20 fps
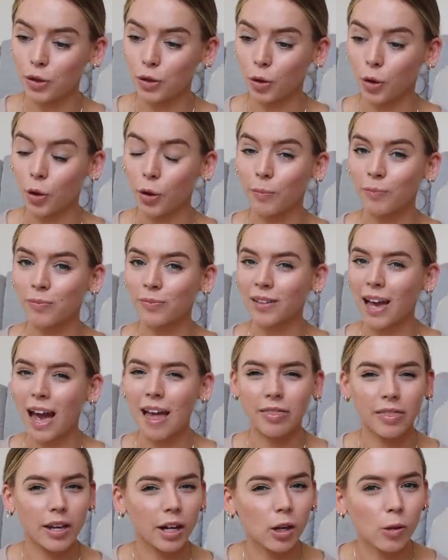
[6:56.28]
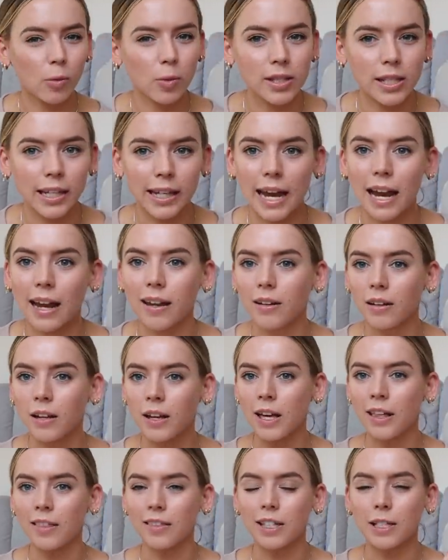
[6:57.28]
store and there it was again,
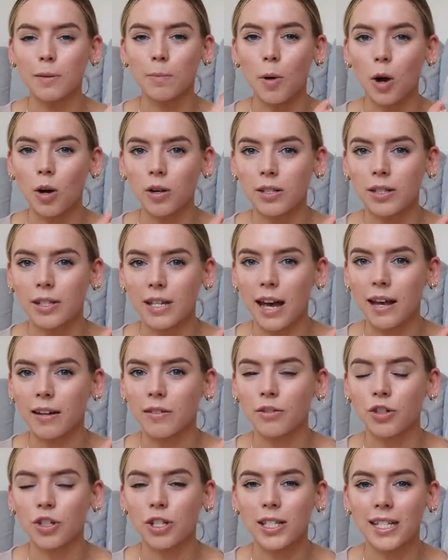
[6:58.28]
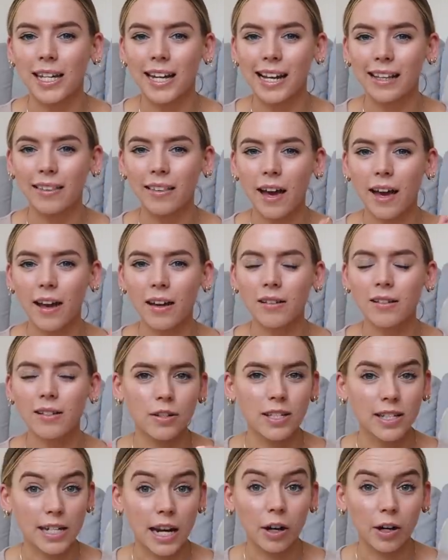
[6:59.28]
this box set just sitting there,
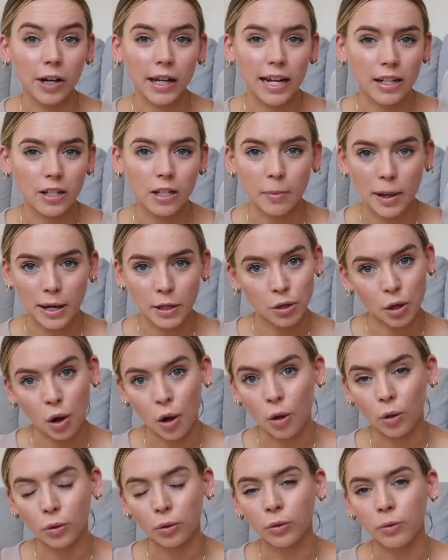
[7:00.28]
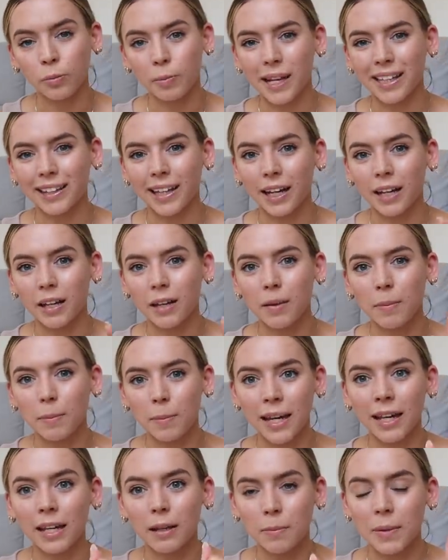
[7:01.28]
staring into my soul, being like,
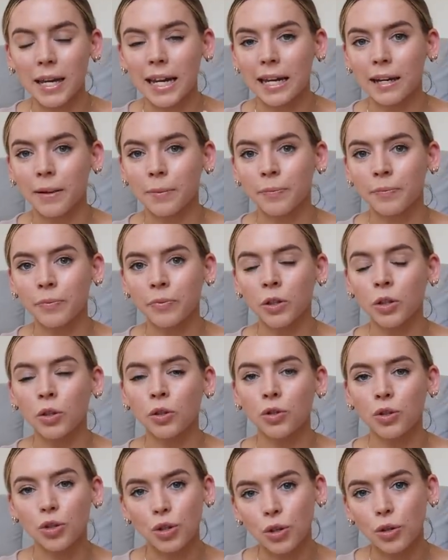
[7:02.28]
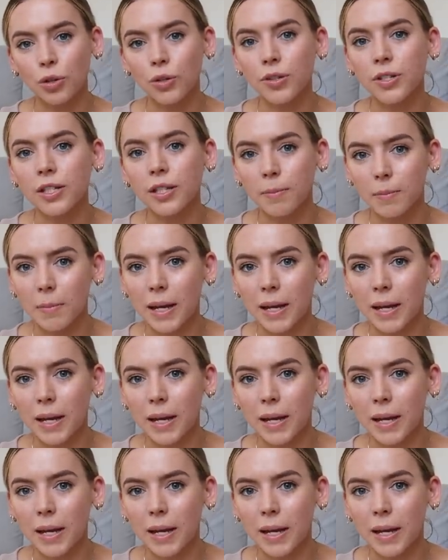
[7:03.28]
pick me, choose